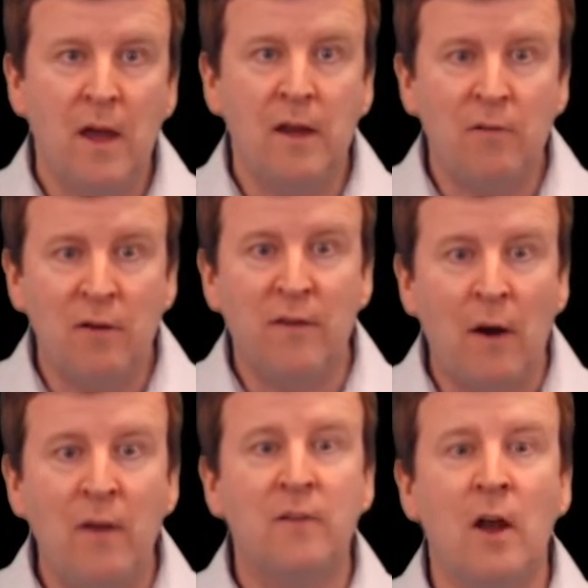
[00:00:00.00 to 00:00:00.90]
And even if
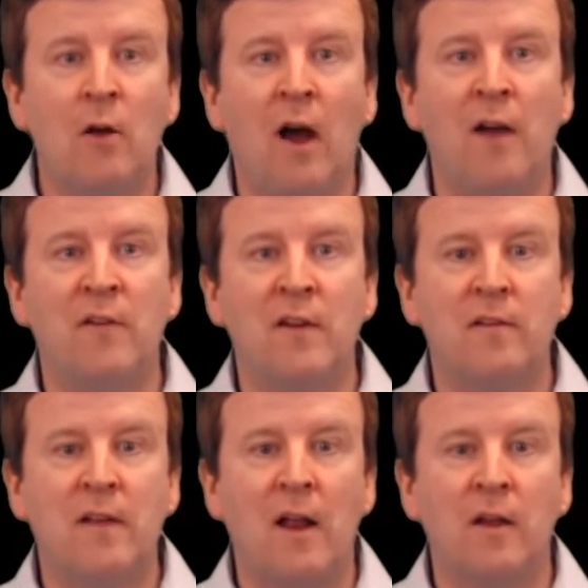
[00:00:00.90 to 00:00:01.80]
there is no life in
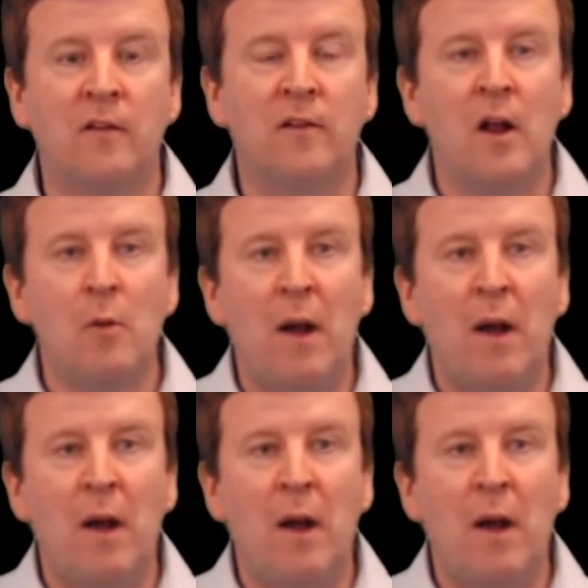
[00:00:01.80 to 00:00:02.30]
Enceladus,